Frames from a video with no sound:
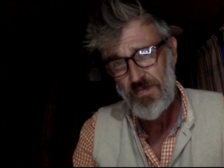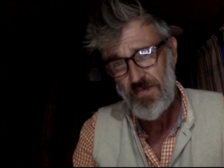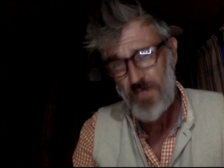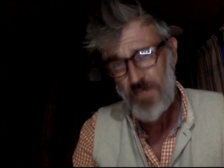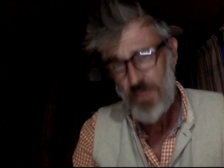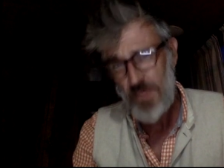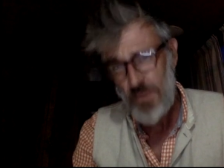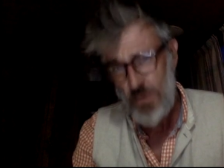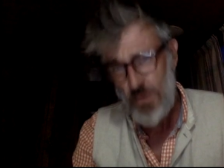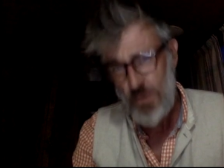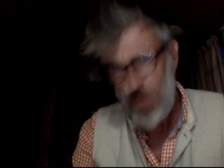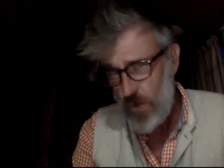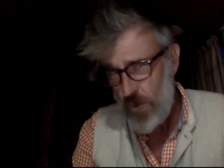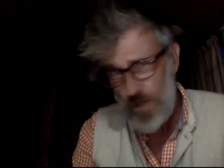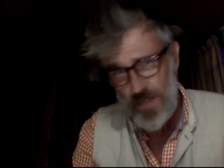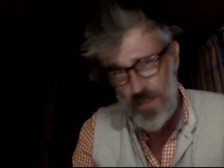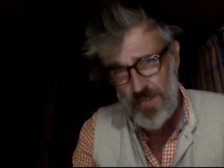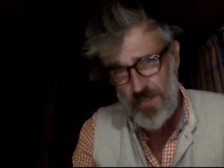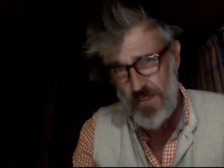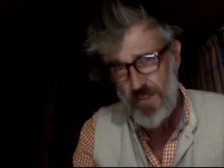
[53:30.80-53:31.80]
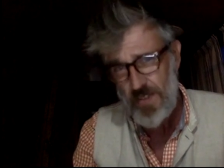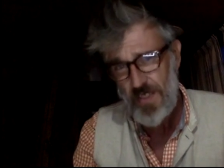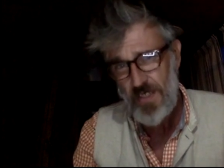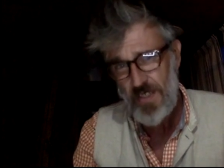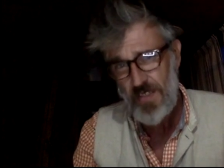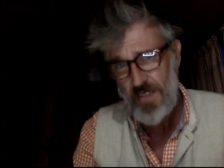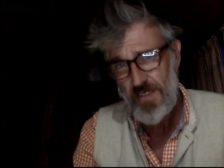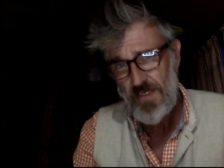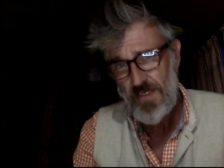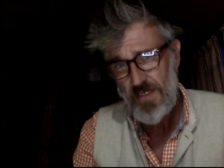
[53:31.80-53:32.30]
If you walk into
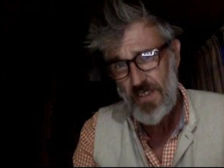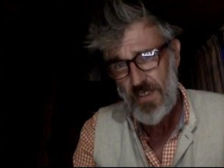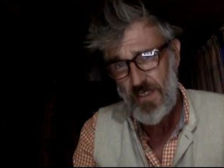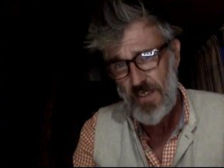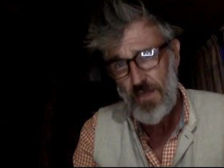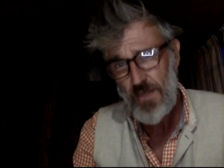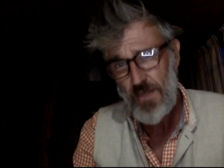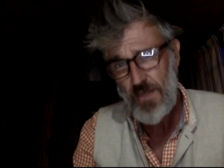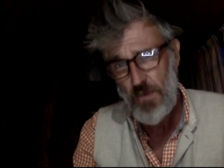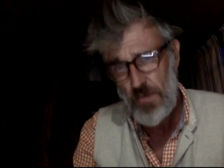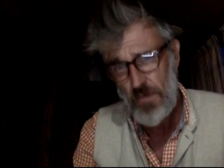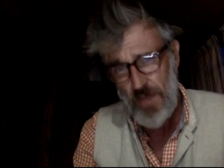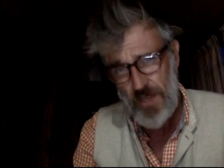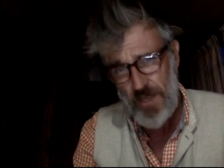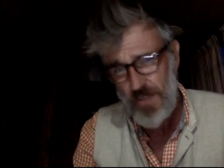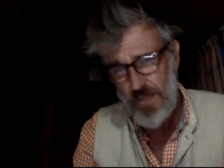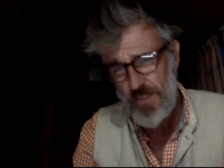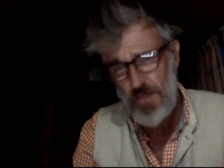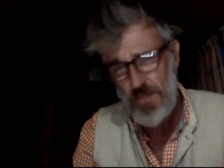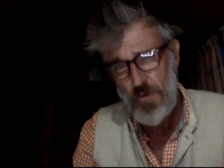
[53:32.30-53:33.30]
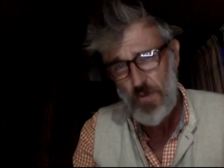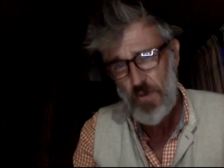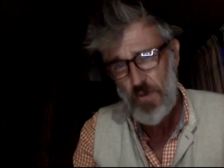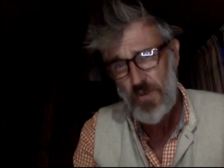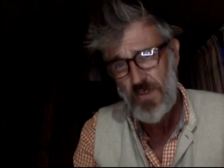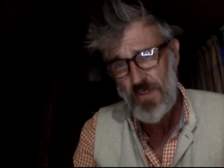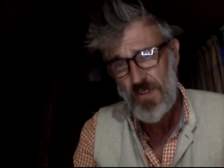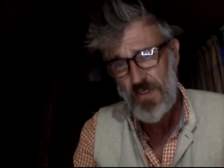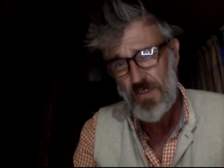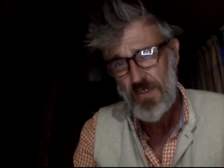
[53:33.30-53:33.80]
this, if humanity
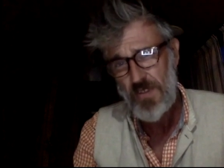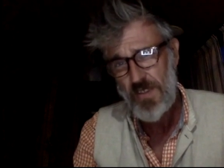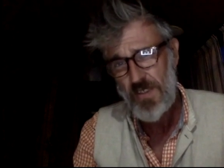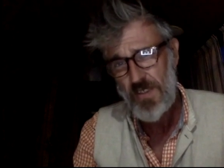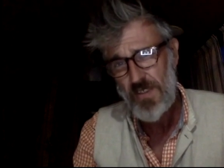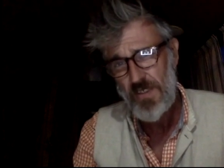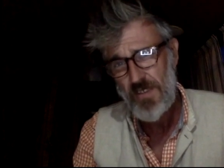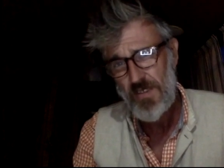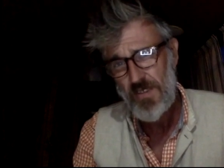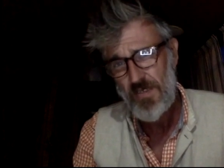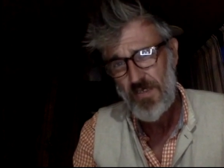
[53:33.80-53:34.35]
walks into this,